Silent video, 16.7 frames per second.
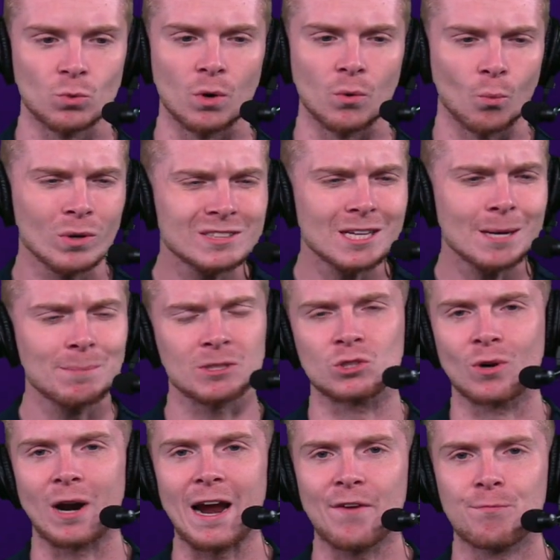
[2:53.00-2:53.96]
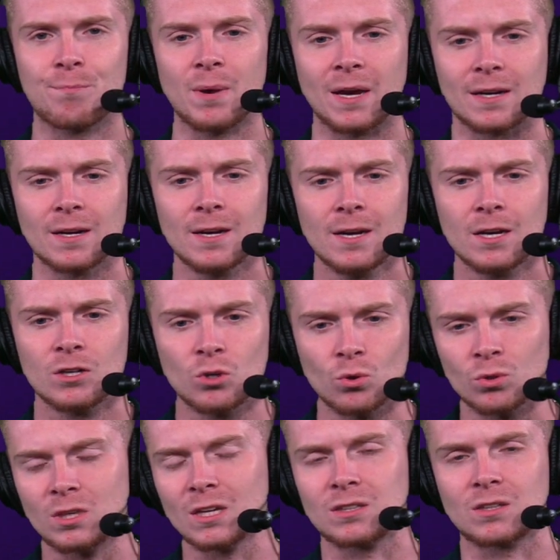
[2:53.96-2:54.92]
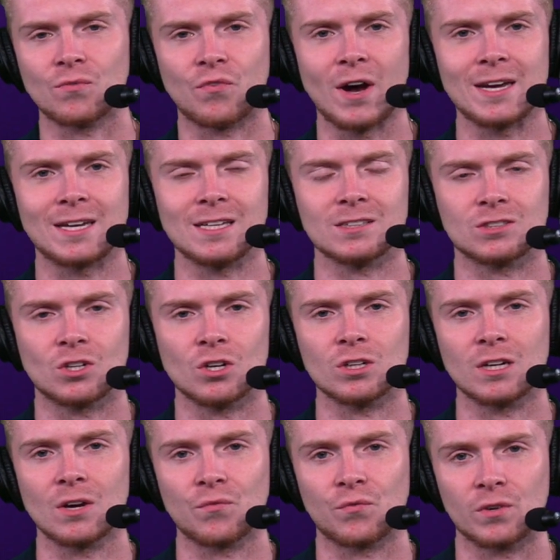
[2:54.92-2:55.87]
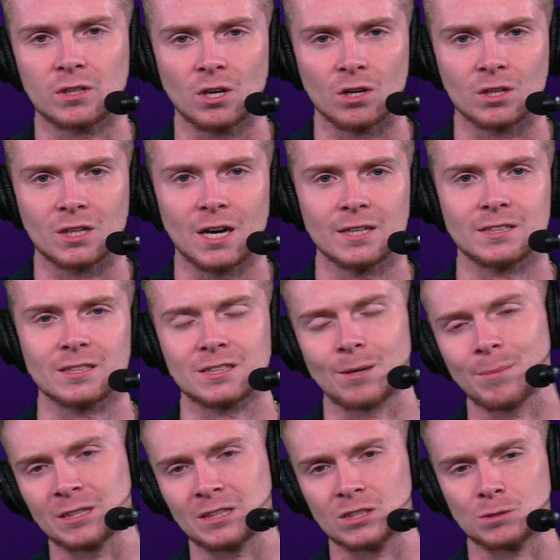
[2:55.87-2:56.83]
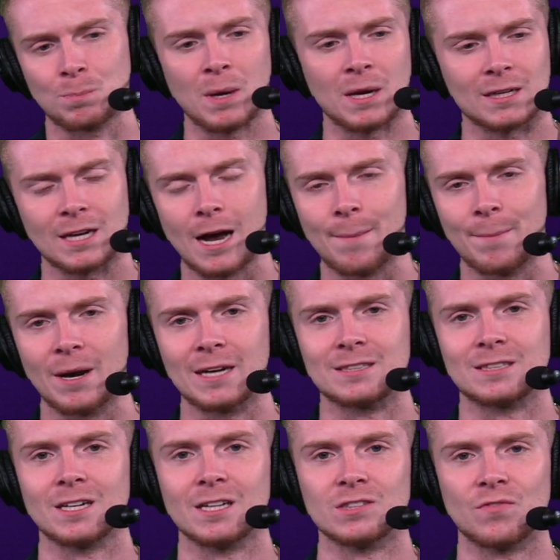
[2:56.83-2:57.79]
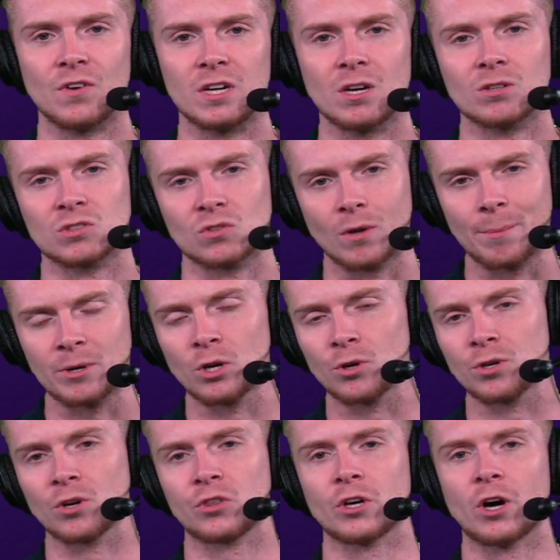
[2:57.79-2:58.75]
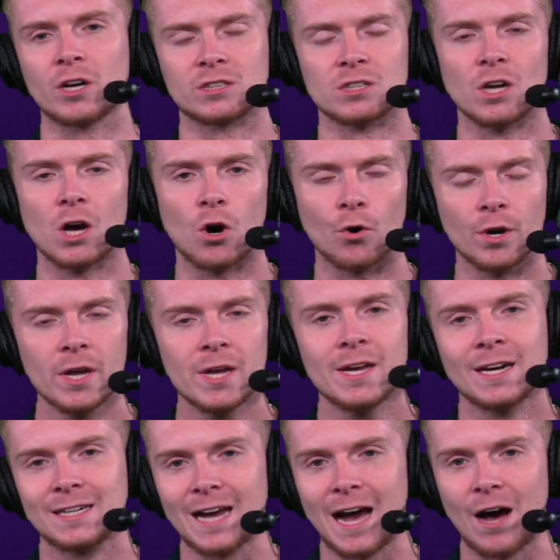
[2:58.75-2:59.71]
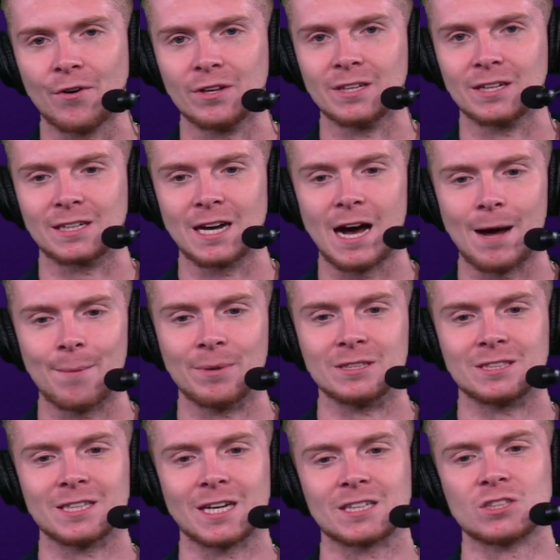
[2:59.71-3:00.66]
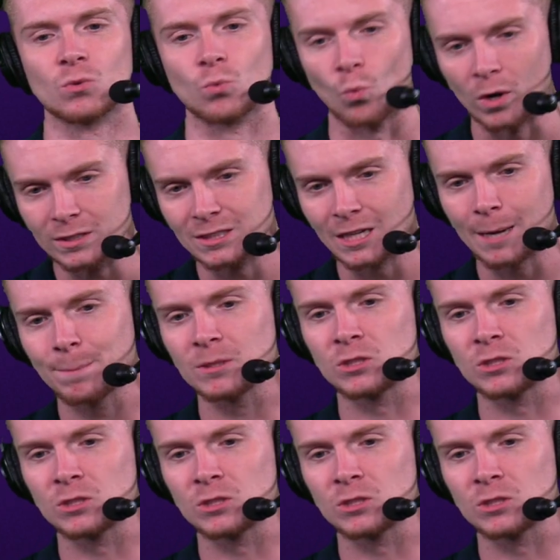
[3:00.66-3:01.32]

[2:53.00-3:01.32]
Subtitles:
one. What type of draft pick do you think the Vikings could get for Kirk Cousins? I'll make this pinned comment on today's video, so let me know your thoughts known down in the comments section. What type